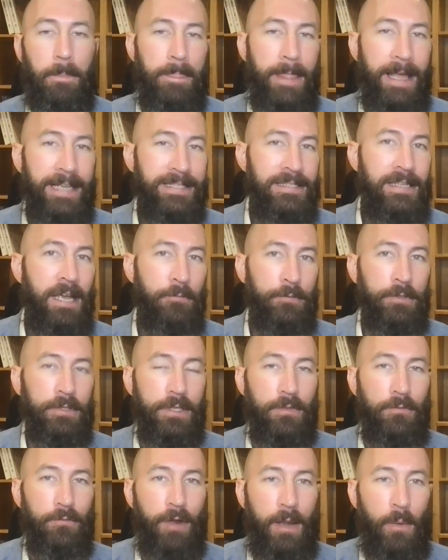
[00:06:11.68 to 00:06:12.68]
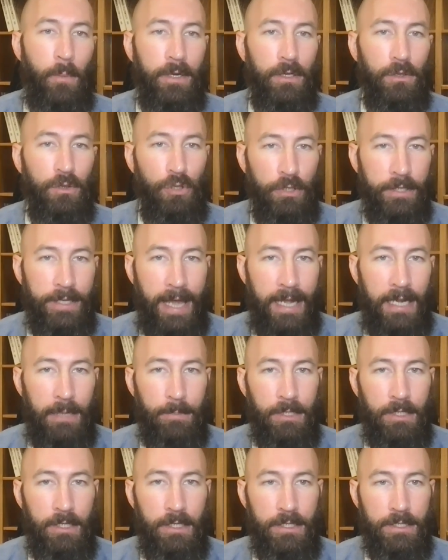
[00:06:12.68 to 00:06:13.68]
That's not really the right way to look at it,
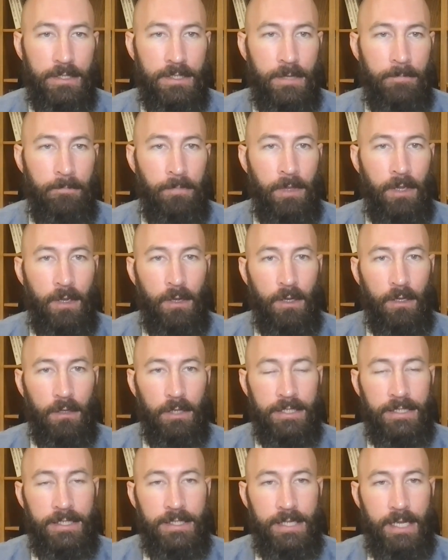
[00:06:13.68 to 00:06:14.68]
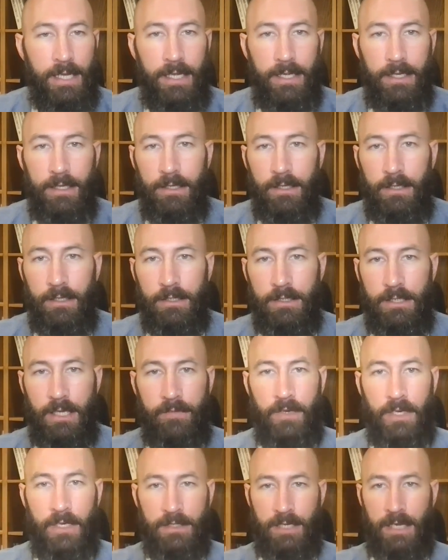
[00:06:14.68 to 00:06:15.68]
because let's give
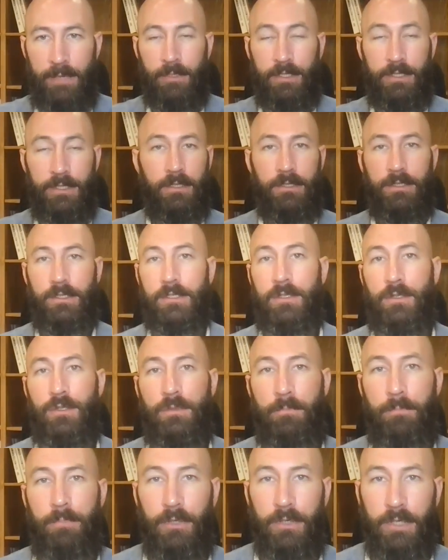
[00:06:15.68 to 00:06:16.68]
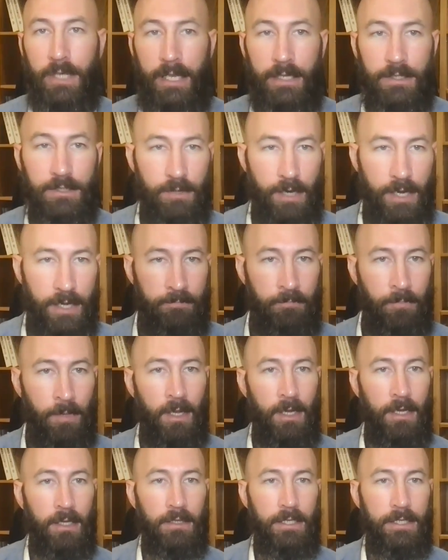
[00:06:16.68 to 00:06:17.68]
you an example. Let's just use Bill Gates, right?
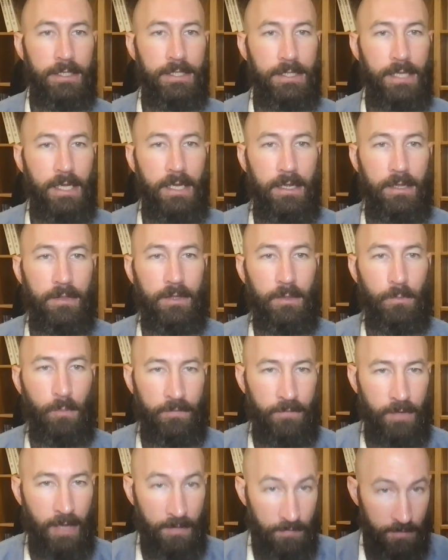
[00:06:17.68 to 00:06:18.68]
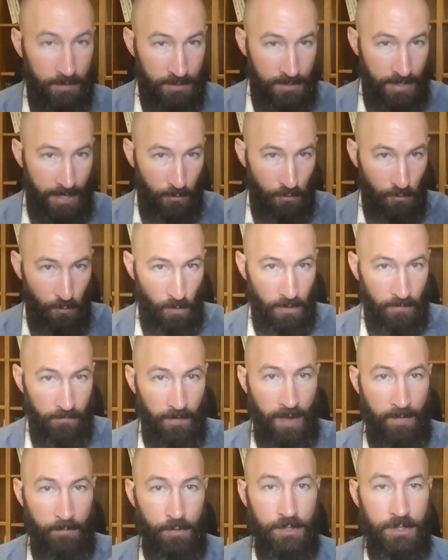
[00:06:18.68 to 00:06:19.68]
Let's say that we've got this now
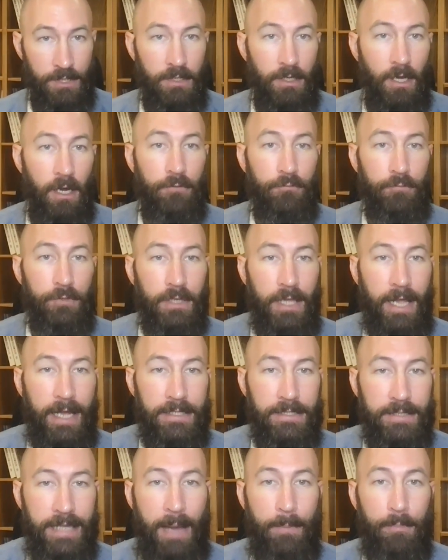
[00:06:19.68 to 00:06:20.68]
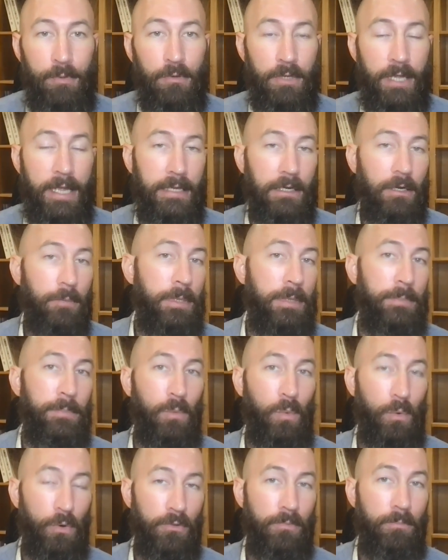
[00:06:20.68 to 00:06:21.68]
25% unrealized capital gain on
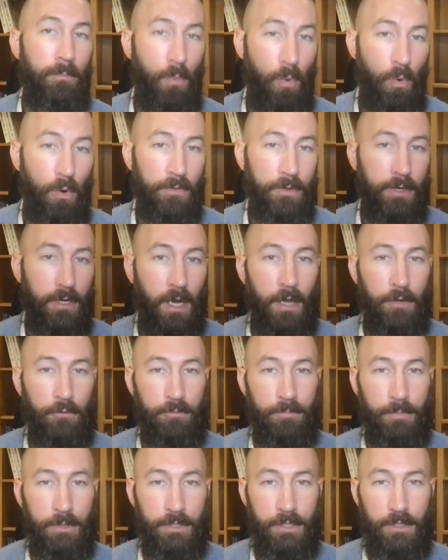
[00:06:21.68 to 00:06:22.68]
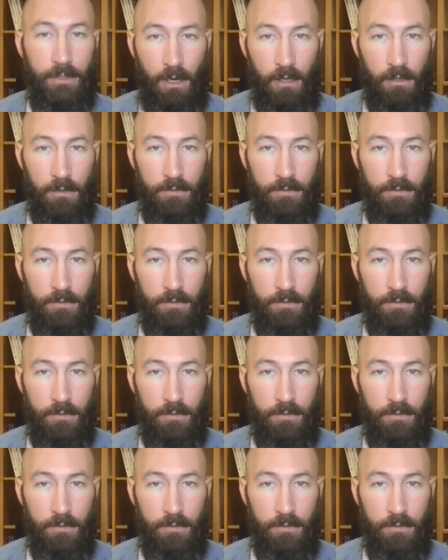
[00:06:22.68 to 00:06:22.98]
people worth more than $100 million.